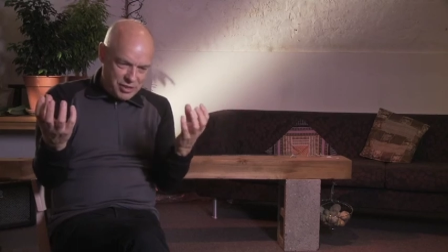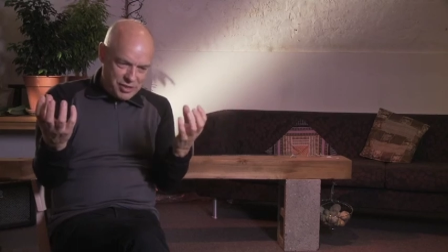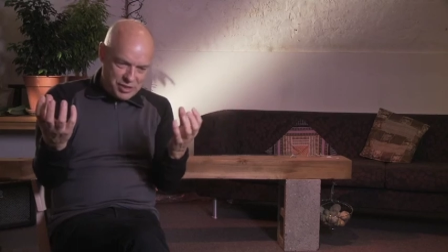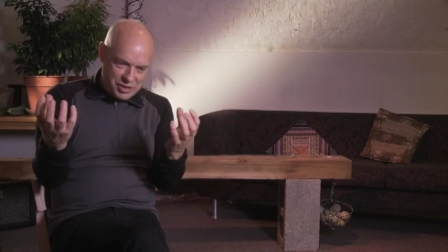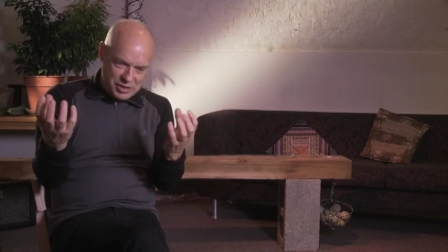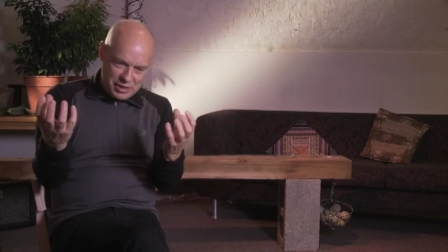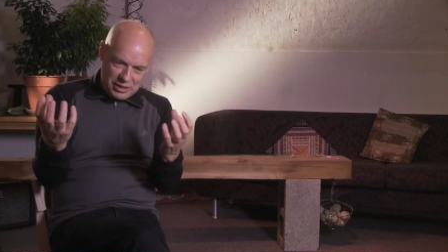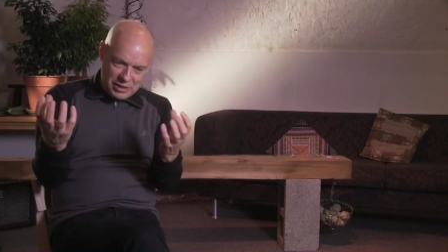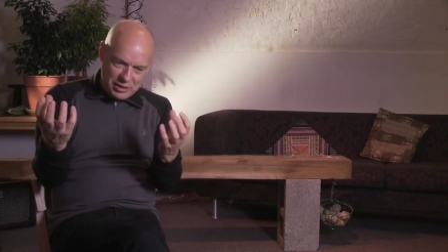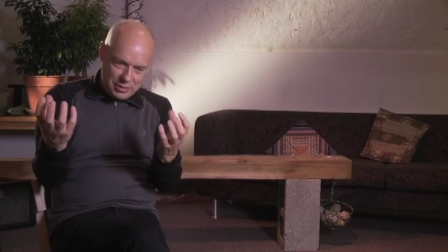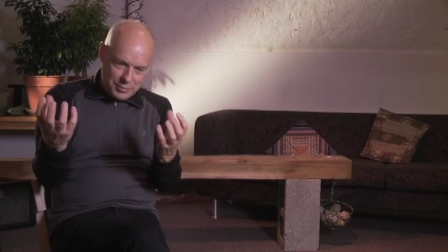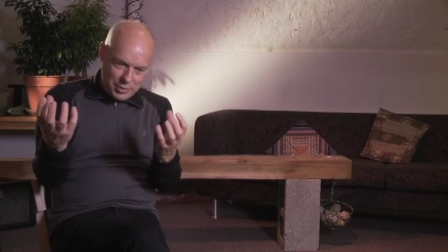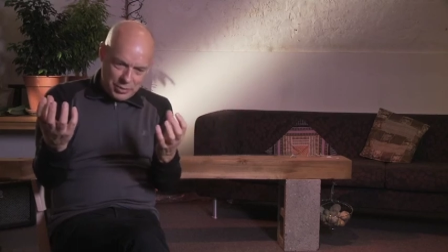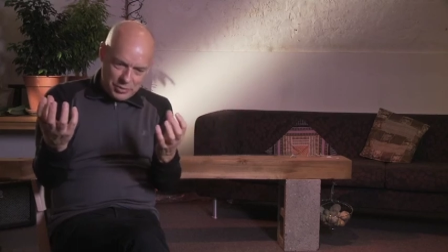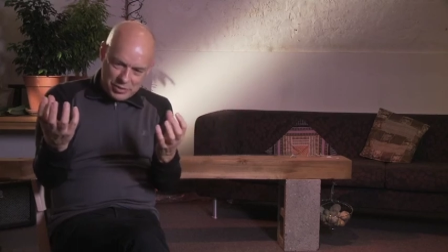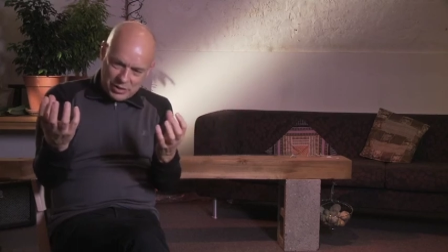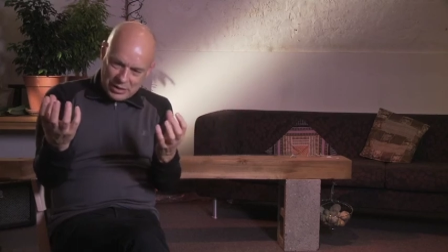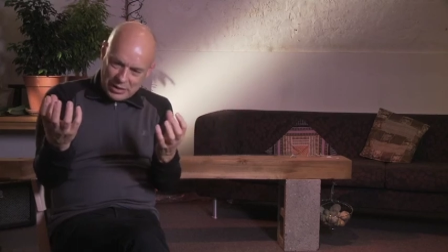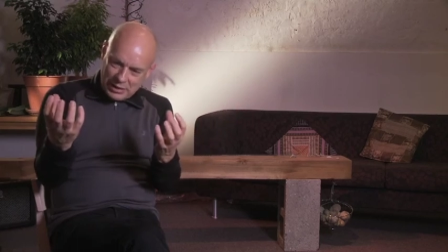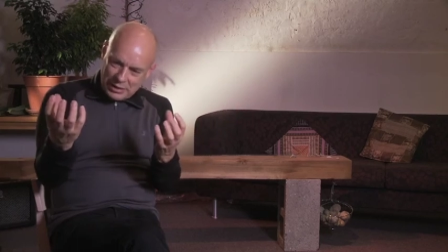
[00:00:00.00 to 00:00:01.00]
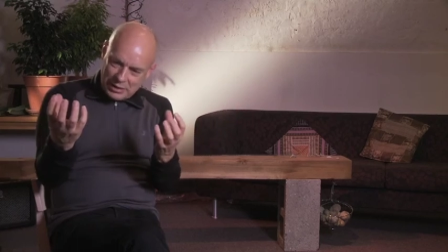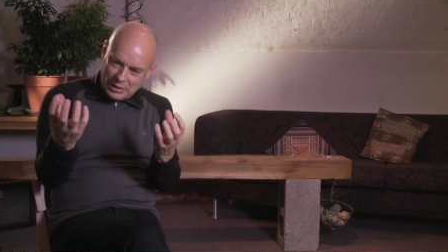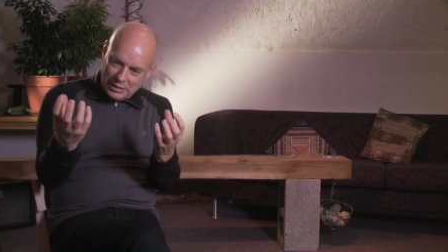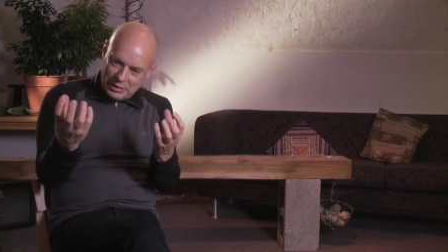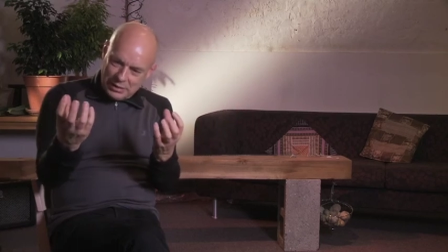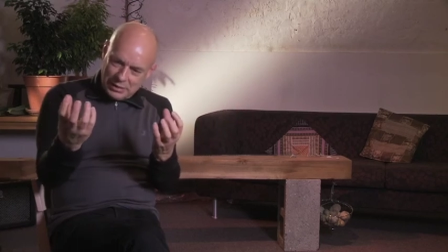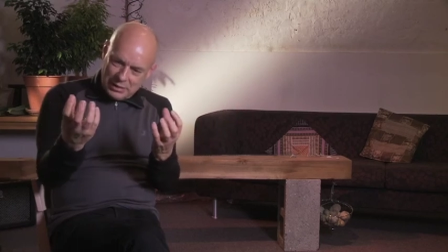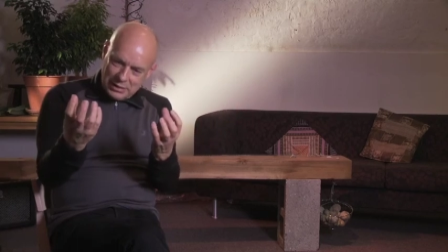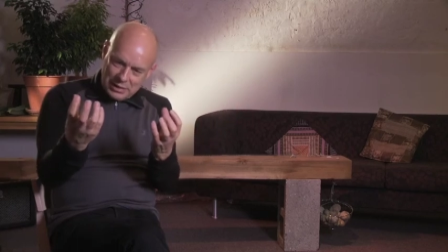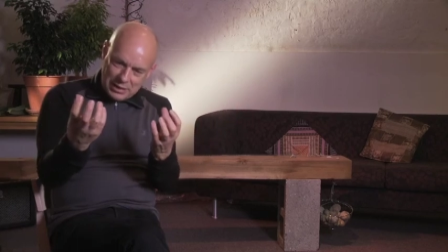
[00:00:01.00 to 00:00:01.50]
still music
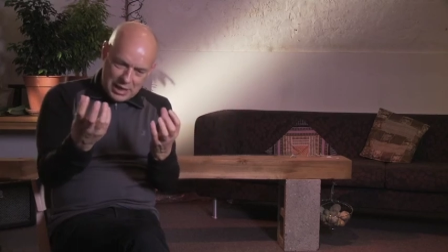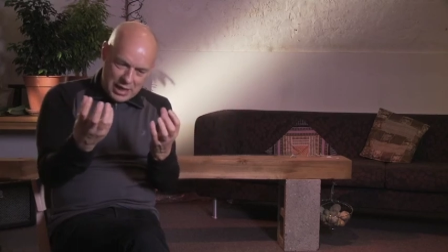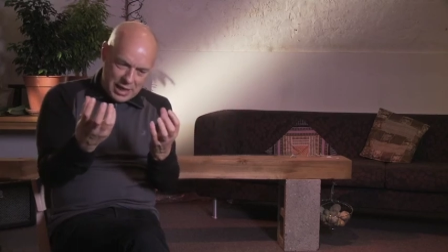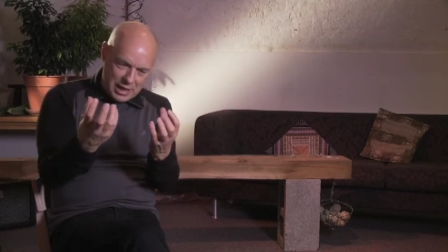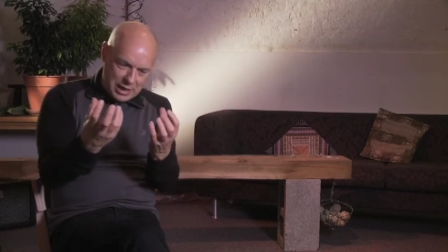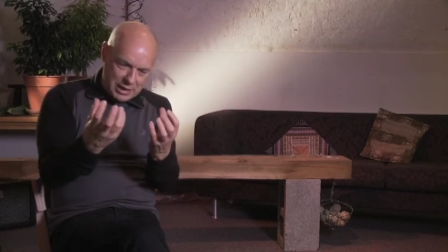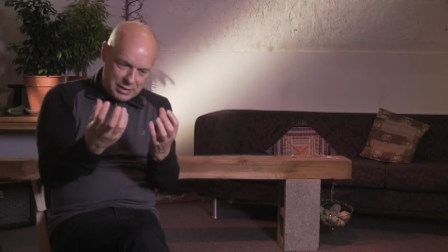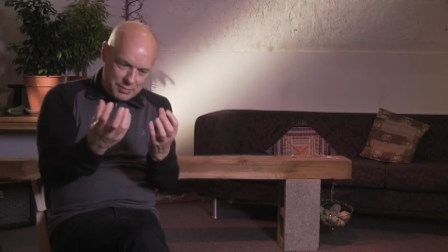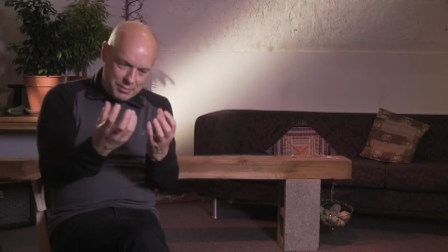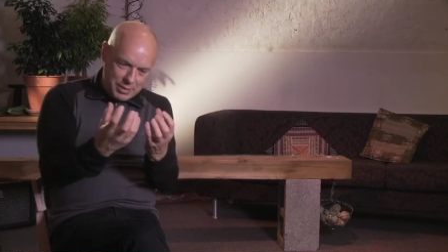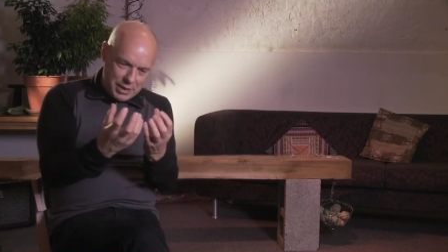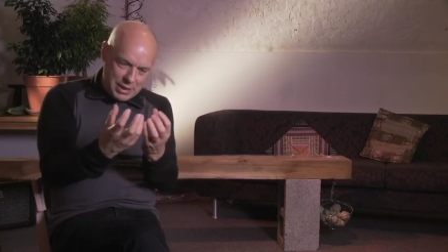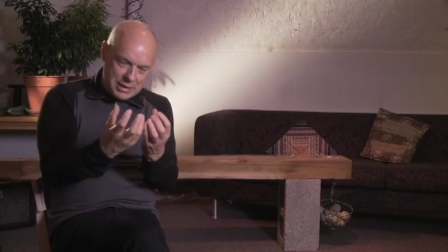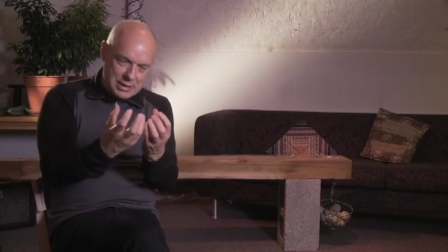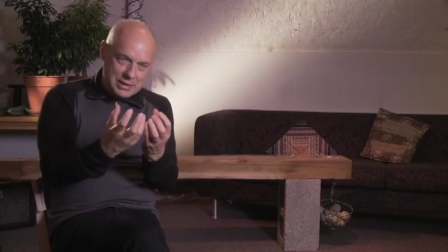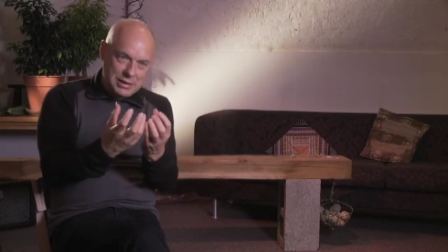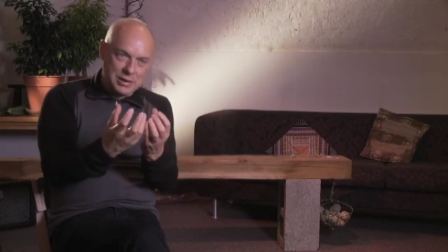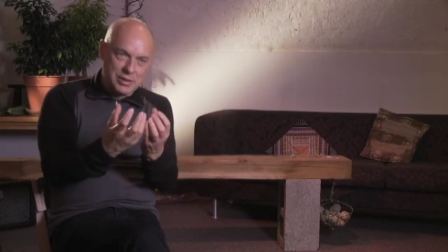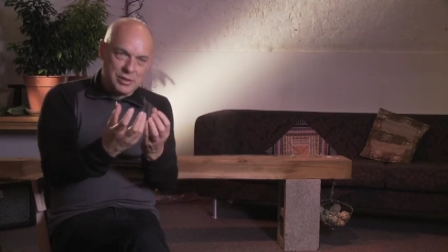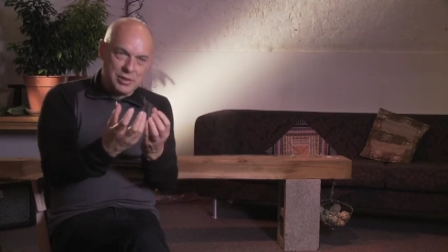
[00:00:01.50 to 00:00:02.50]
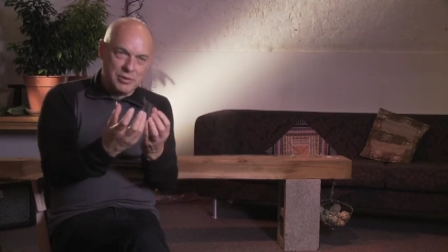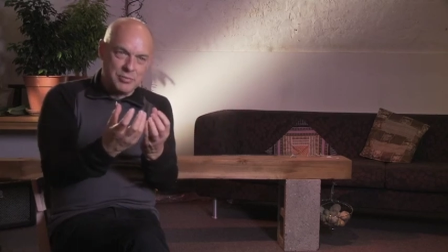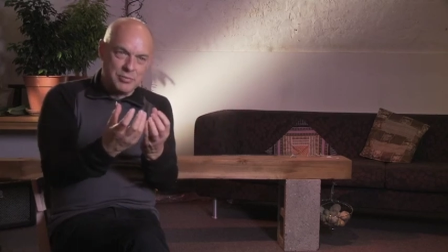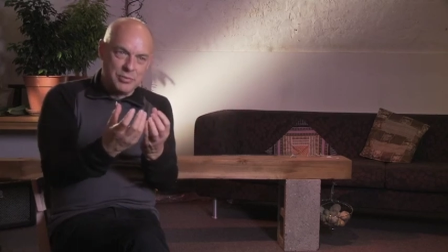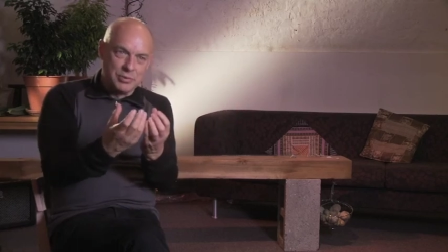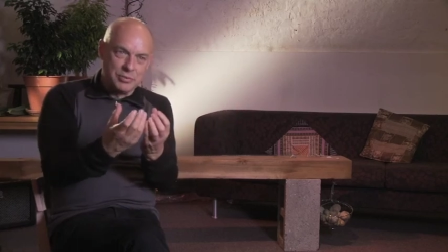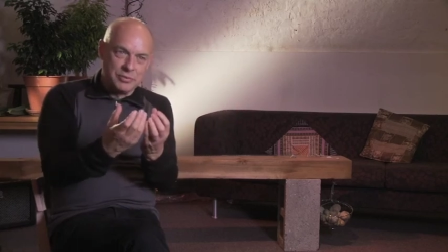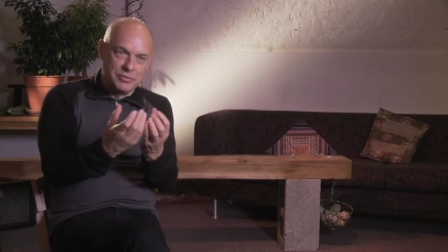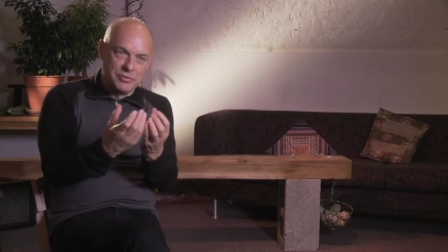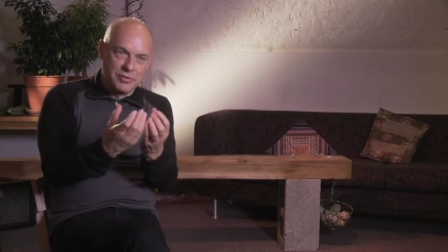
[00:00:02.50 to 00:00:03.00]
and paintings that
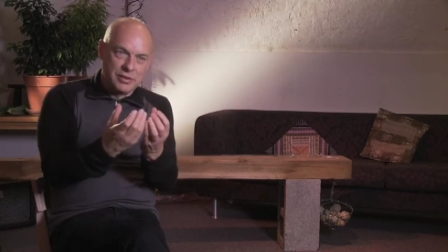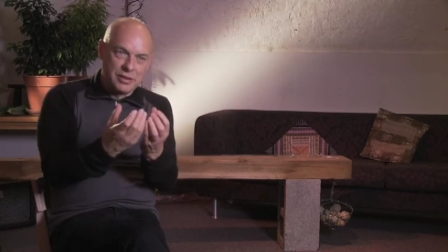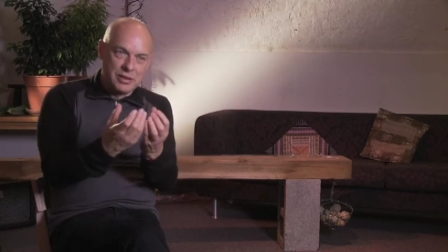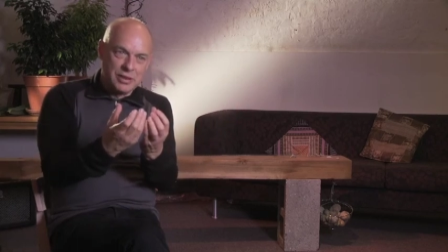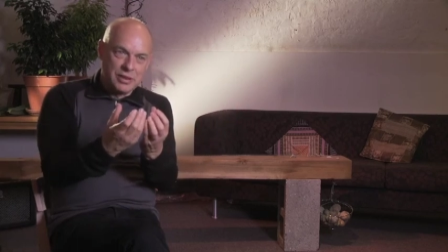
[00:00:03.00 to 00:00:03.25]
move.